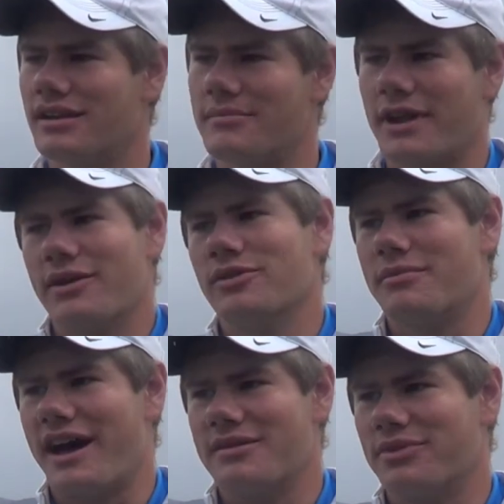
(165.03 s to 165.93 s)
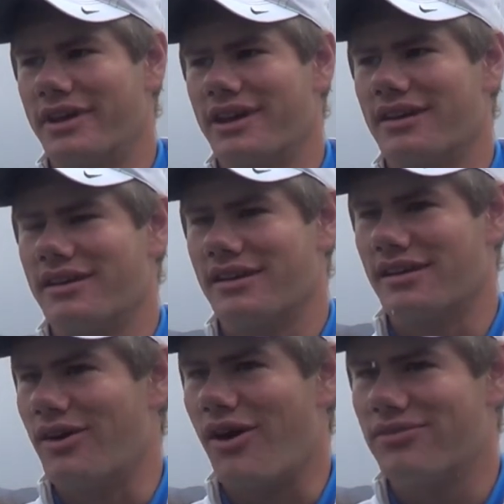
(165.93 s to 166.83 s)
mean, I wouldn't mind playing
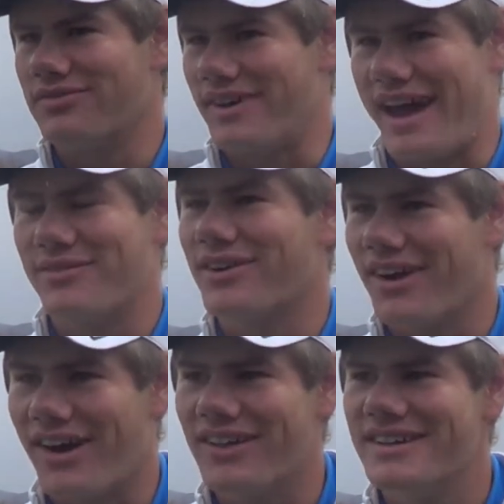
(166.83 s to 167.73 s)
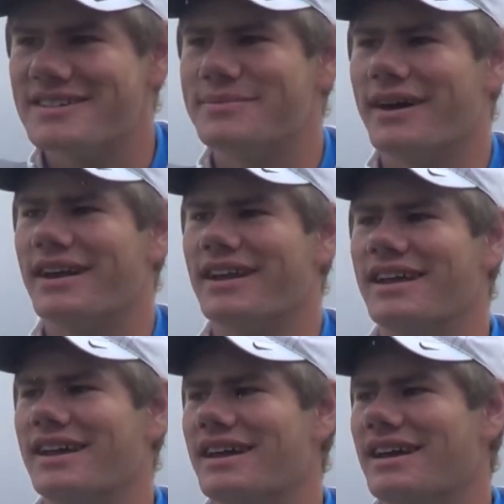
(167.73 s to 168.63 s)
golf after college, but
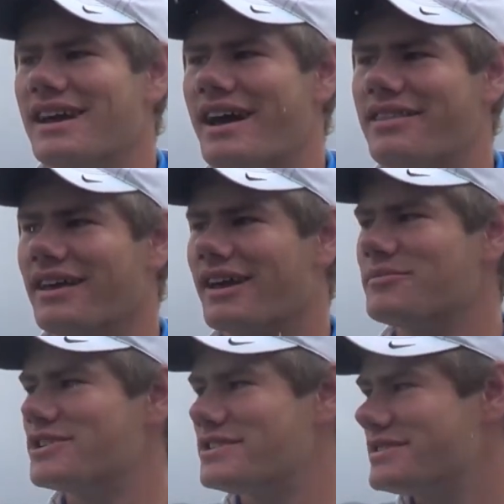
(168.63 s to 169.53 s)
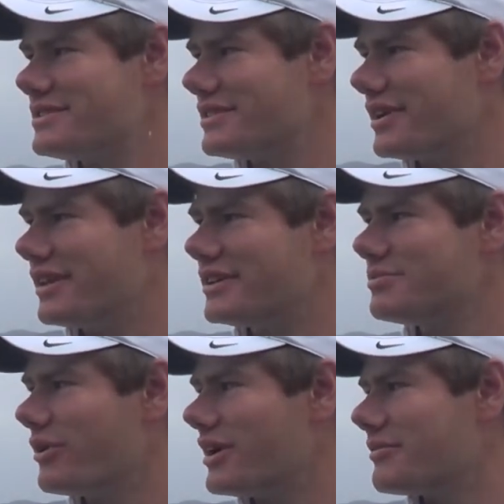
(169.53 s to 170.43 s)
I think I'm just, at this
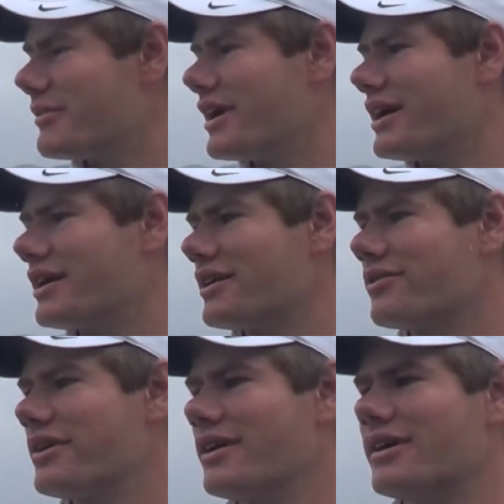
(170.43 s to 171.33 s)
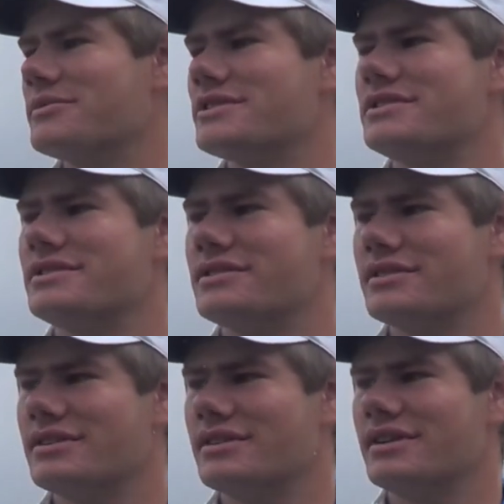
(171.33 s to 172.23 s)
point in my career, I'm just
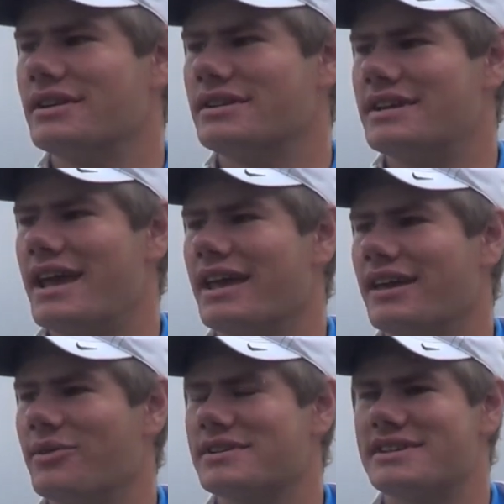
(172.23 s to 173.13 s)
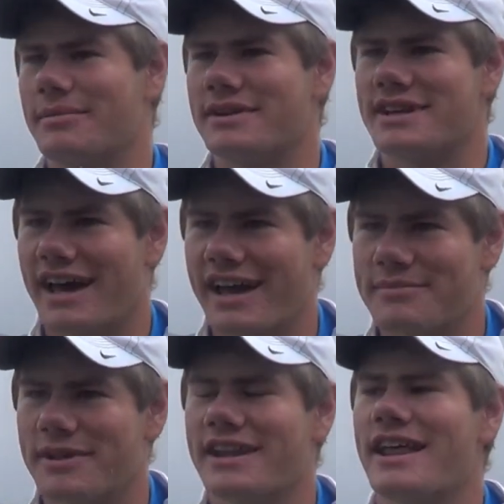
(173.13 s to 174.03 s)
taking it one step at a
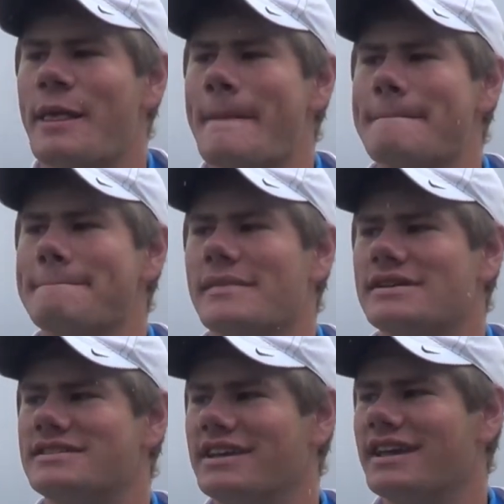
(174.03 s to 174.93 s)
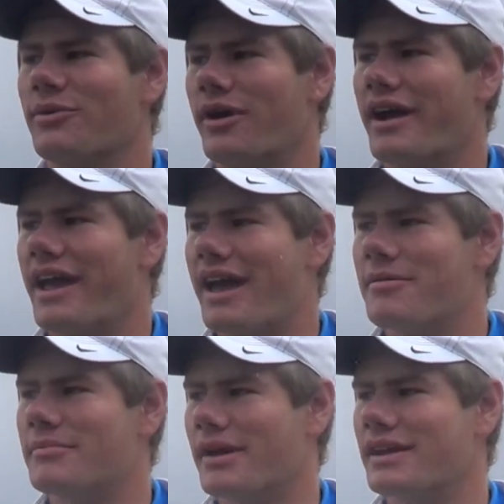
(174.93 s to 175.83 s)
time and seeing where I am
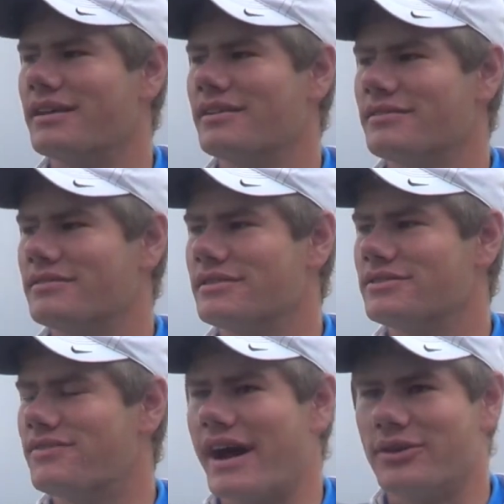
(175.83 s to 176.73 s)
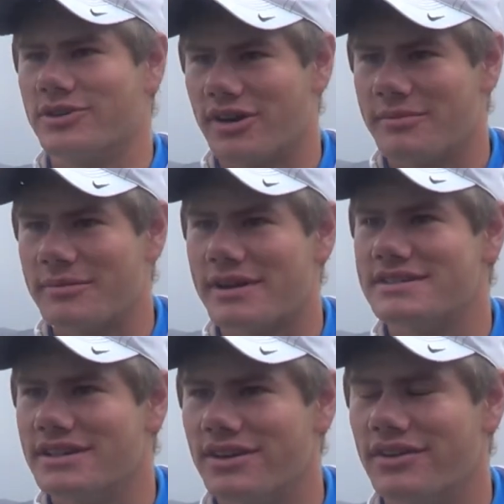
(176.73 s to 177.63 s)
at my final tournament my
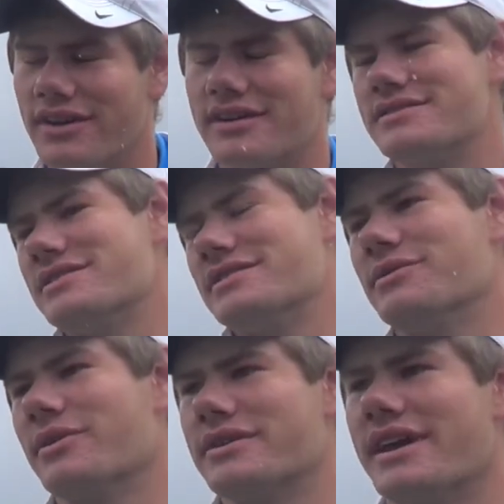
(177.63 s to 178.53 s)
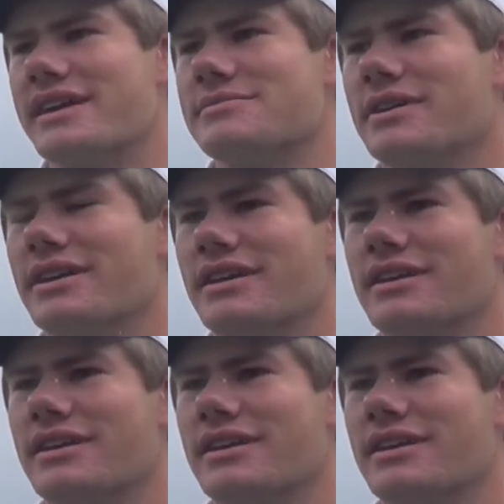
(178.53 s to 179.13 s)
senior year, and just see where it takes me.